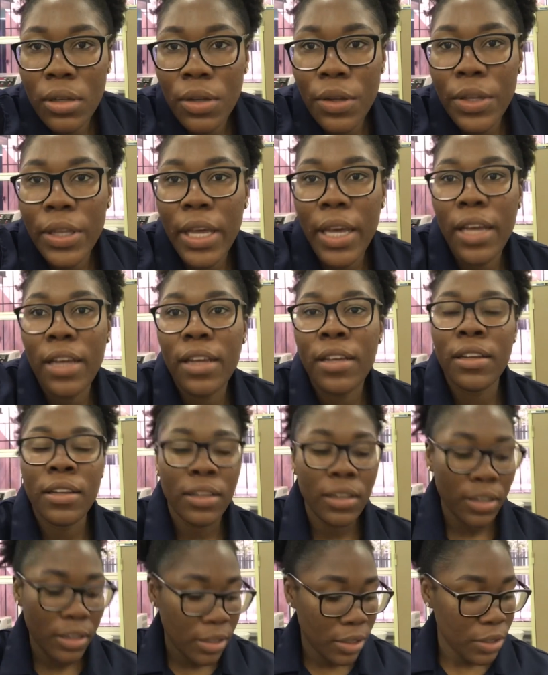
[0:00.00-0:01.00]
okay
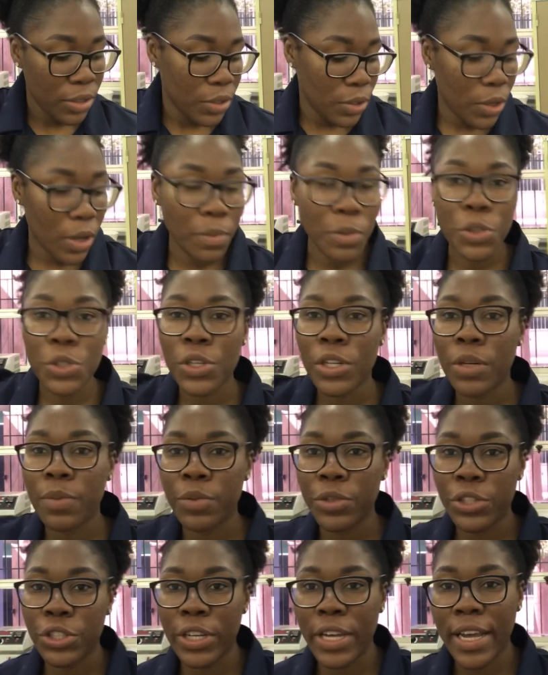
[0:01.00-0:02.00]
so I'm just gonna
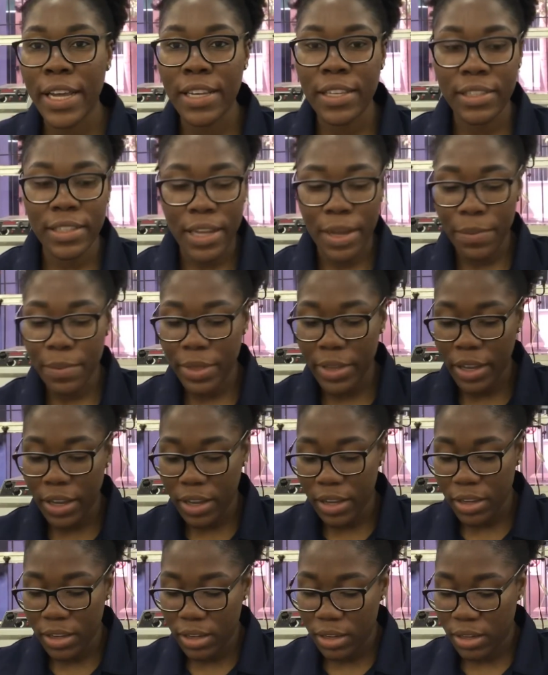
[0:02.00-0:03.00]
put you guys up
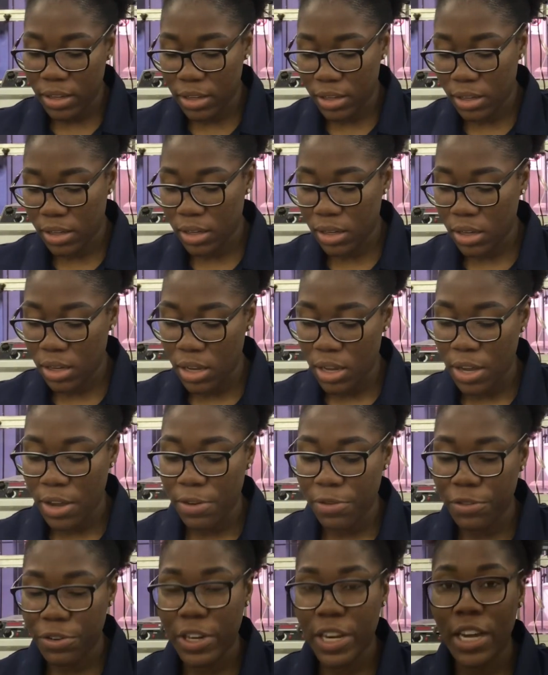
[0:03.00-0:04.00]
there
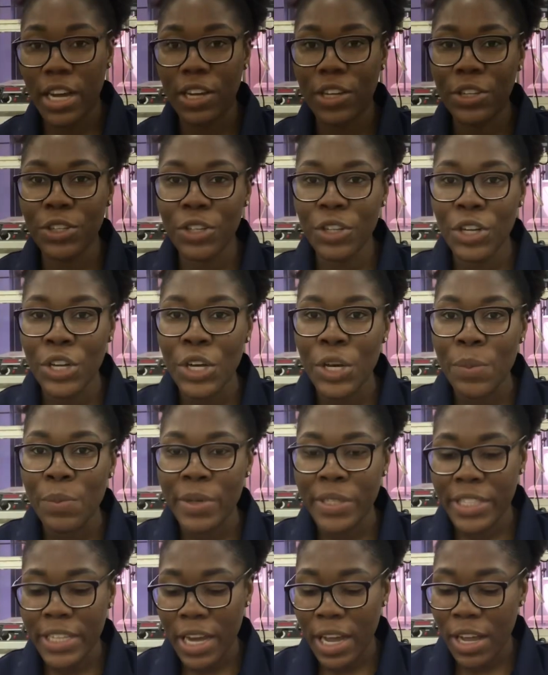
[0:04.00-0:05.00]
for now
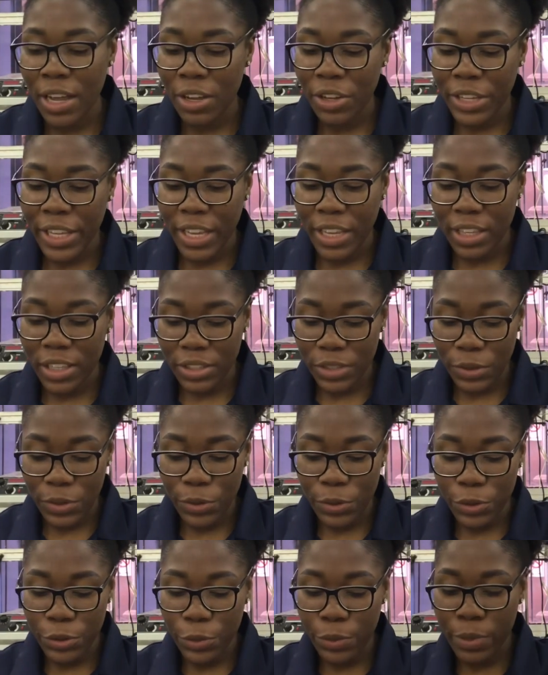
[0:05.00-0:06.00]
but yeah okay
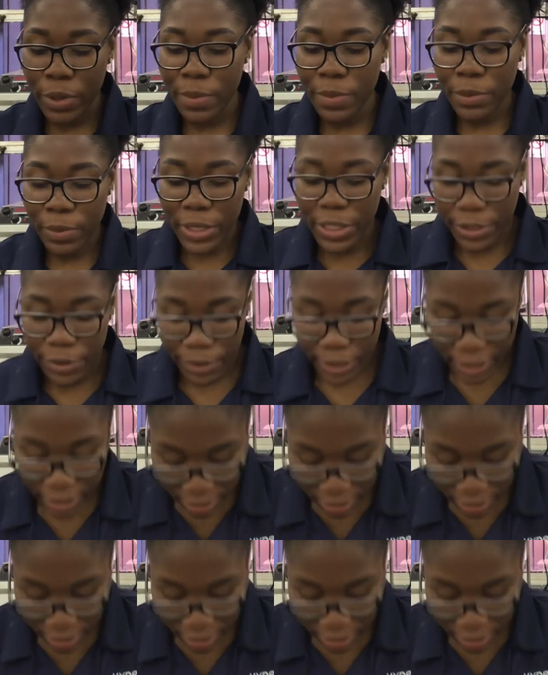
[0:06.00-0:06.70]
so you're probably wondering